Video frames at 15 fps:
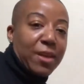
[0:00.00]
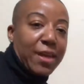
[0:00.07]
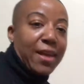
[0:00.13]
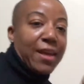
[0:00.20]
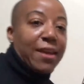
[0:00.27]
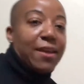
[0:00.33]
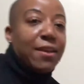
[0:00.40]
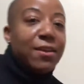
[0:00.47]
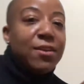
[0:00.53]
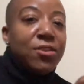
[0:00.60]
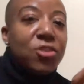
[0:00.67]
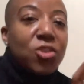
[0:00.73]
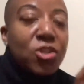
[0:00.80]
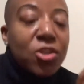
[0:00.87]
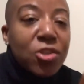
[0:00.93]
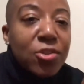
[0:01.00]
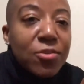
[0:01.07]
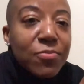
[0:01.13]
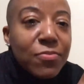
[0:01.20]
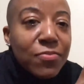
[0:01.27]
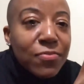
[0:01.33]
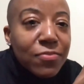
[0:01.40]
cage,
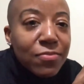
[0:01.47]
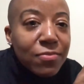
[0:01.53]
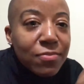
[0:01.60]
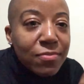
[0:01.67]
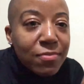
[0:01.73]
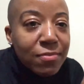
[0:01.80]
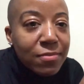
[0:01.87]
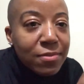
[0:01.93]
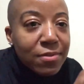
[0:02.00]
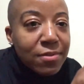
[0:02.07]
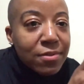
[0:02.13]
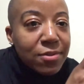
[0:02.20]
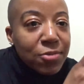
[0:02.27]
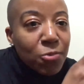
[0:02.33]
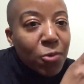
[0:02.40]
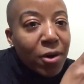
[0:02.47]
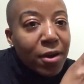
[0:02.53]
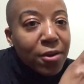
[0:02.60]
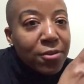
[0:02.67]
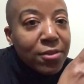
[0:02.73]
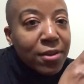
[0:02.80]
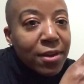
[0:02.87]
this
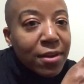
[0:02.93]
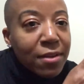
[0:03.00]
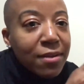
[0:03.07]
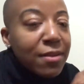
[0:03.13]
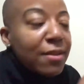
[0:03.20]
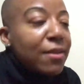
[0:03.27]
wire thing.